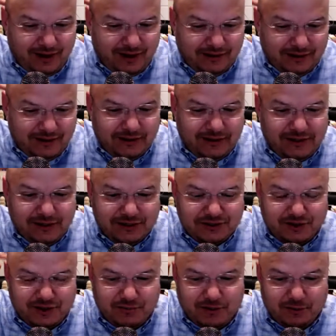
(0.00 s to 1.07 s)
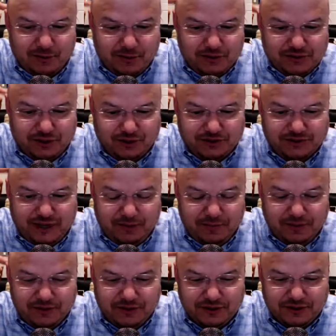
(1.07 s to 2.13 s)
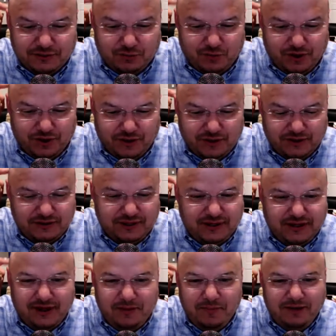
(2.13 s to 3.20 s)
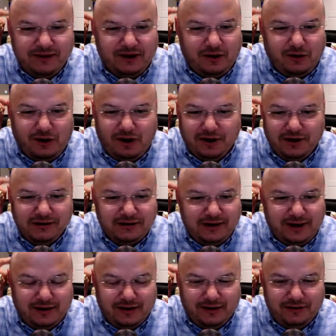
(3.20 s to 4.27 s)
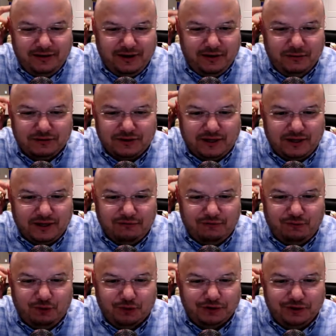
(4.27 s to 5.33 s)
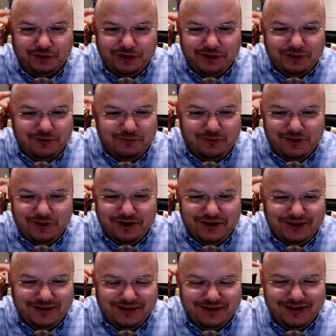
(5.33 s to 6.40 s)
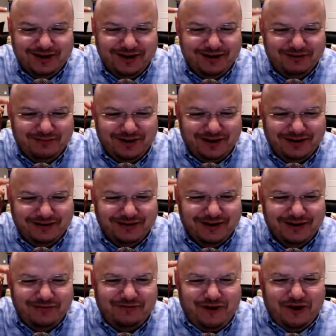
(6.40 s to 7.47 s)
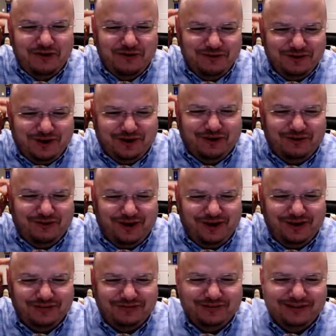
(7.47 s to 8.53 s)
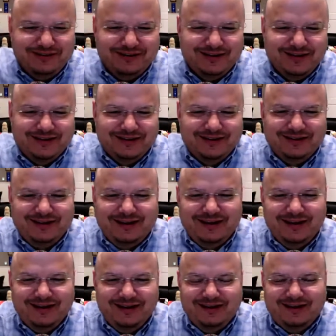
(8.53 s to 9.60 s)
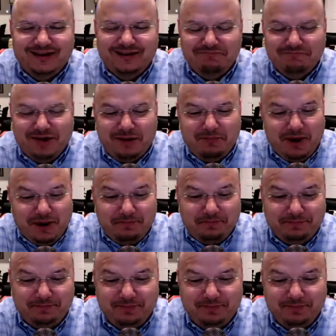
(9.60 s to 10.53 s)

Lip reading: done it yesterday. My results came in this morning. They come at the oddest. I think it was like at 4:30 in the morning, and I hear my phone go off, and I'm up,